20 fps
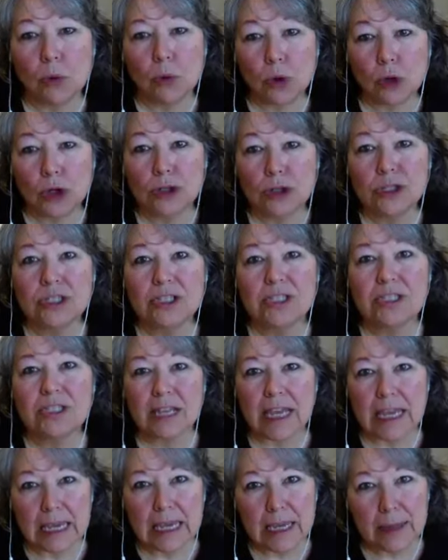more
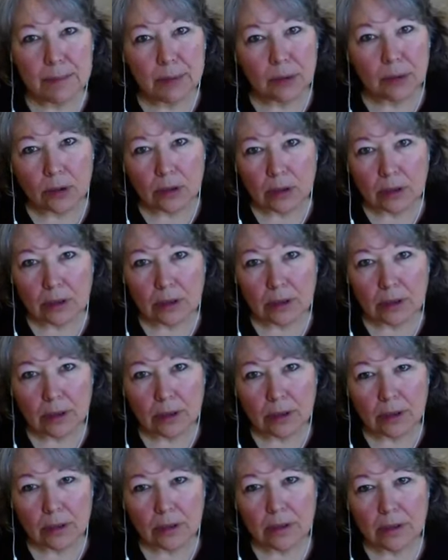stable,
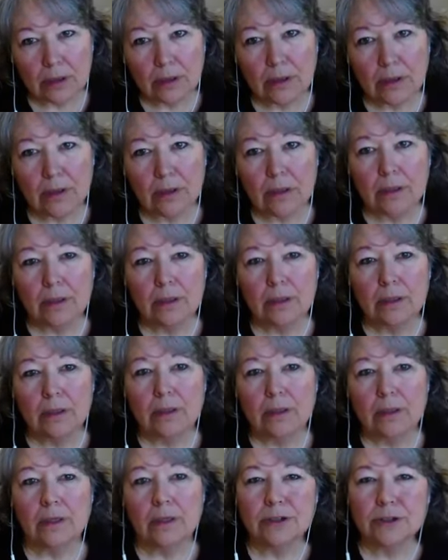
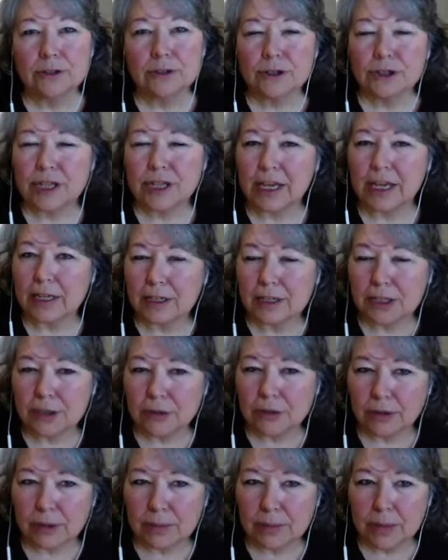understanding
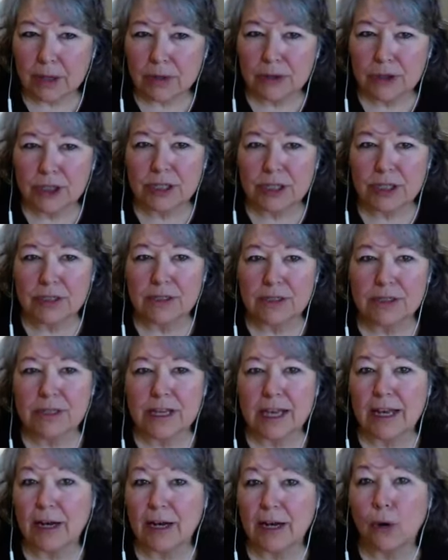your emotions
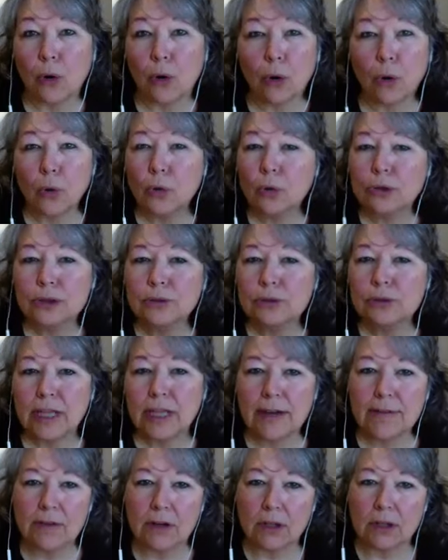at a whole new
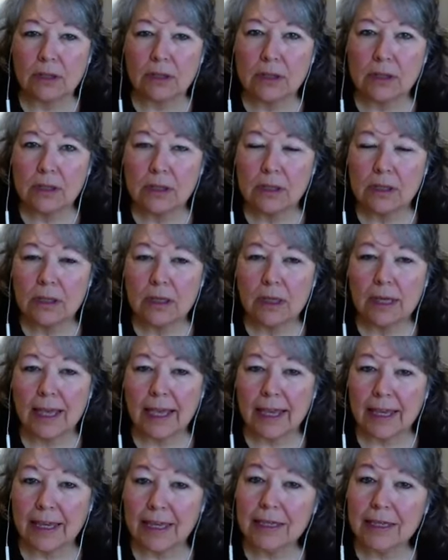level,
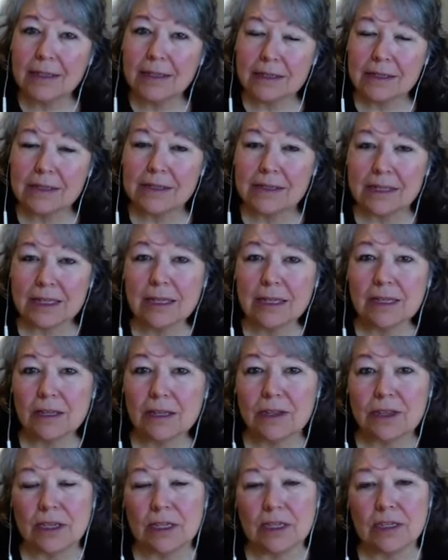and
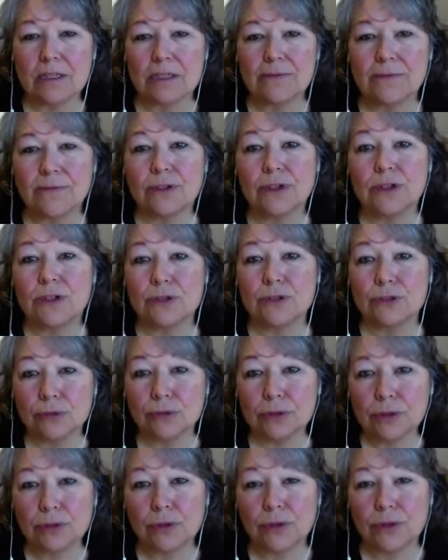seeing things for the
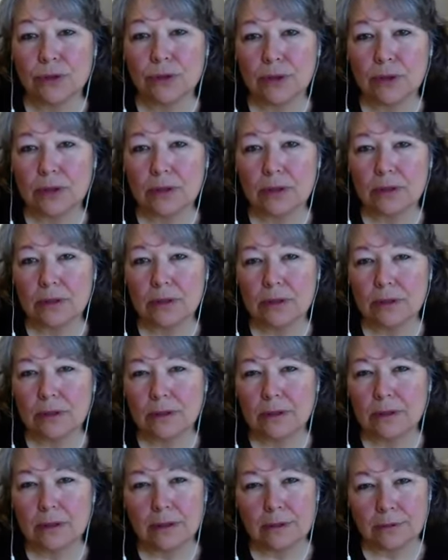truth
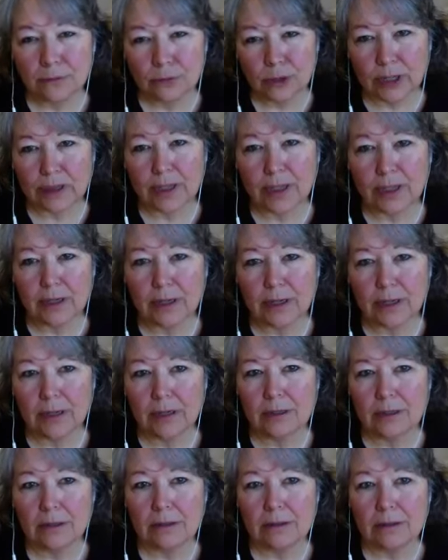of what they
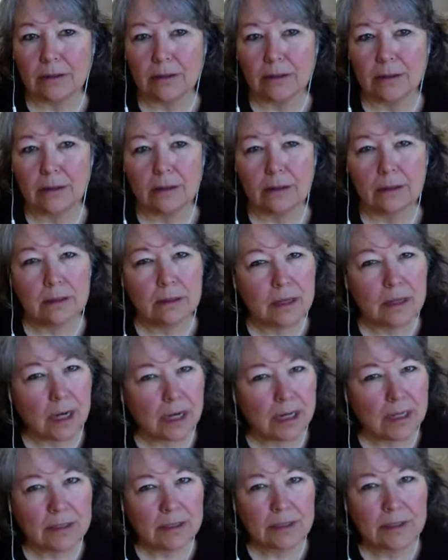are,
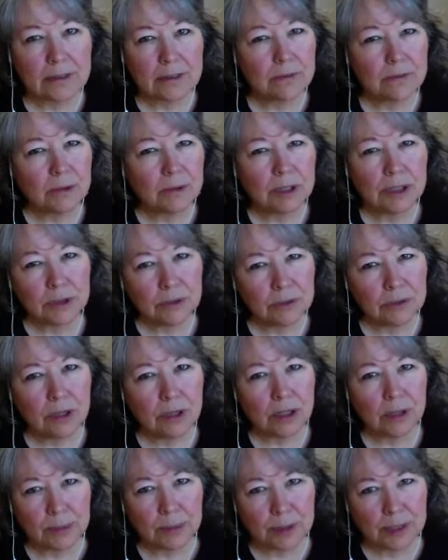not what
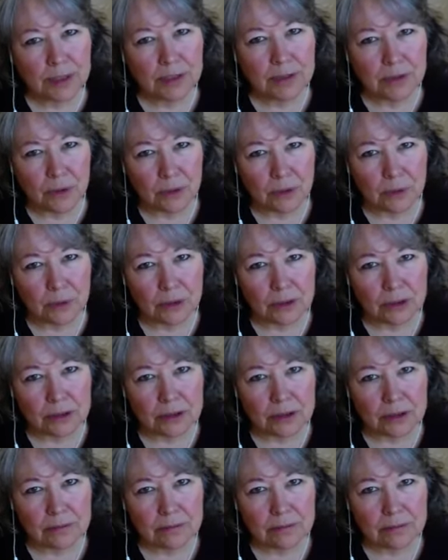you are being told.